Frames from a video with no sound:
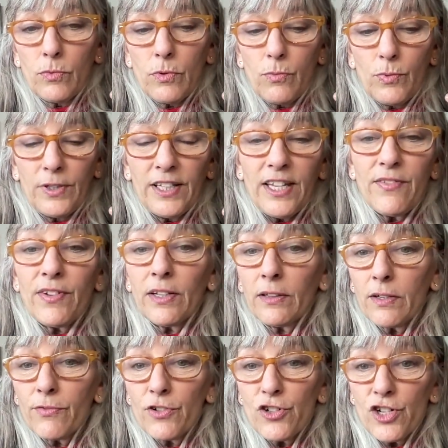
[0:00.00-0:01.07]
relieving
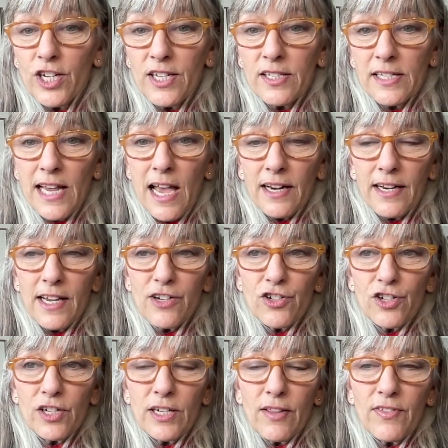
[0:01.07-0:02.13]
liver qi
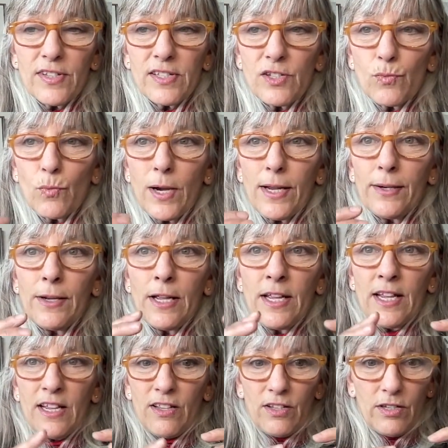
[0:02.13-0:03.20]
stagnation. Now this is when
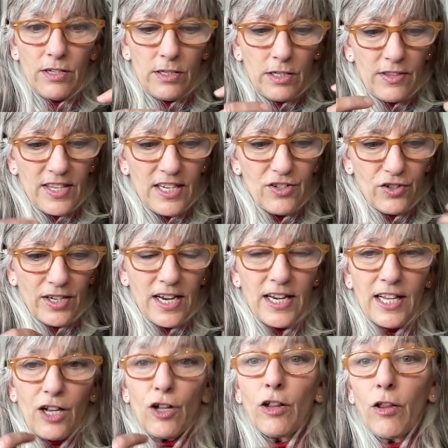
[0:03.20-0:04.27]
things are
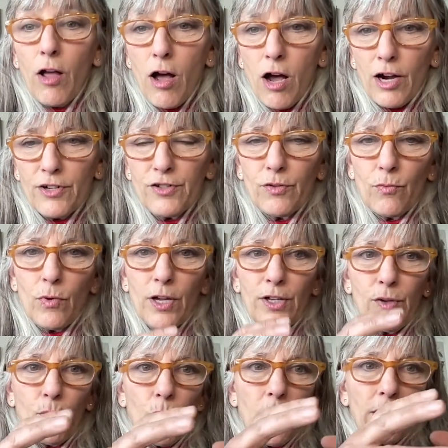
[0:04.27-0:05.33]
getting clogged. So while
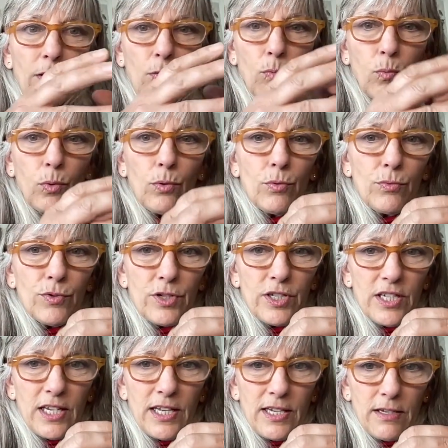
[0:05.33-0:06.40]
you want a wound
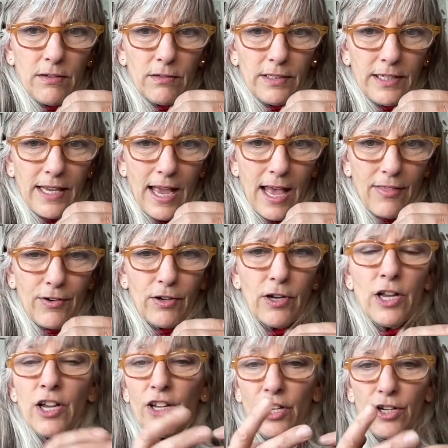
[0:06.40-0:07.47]
to heal and gather,
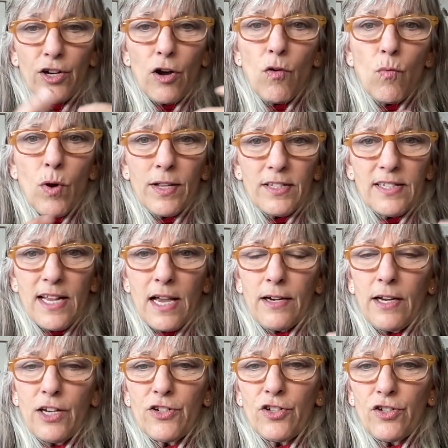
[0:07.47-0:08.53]
you don't want
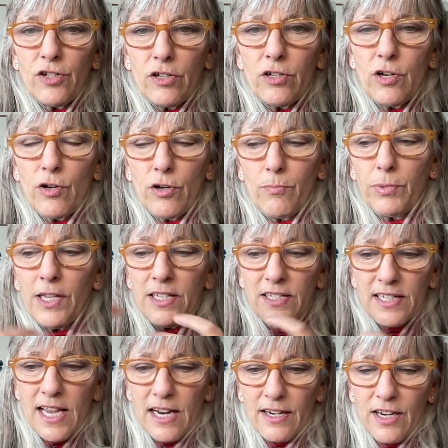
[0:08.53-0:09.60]
stagnation to occur. Blood
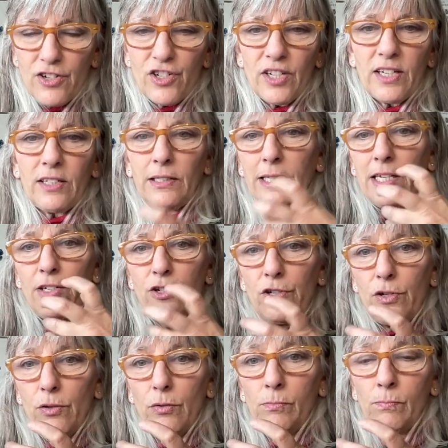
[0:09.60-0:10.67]
stagnation can lead
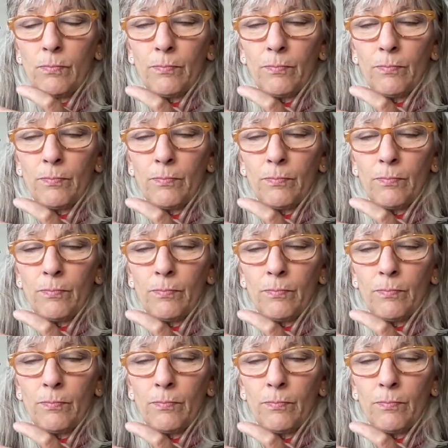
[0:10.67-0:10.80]
to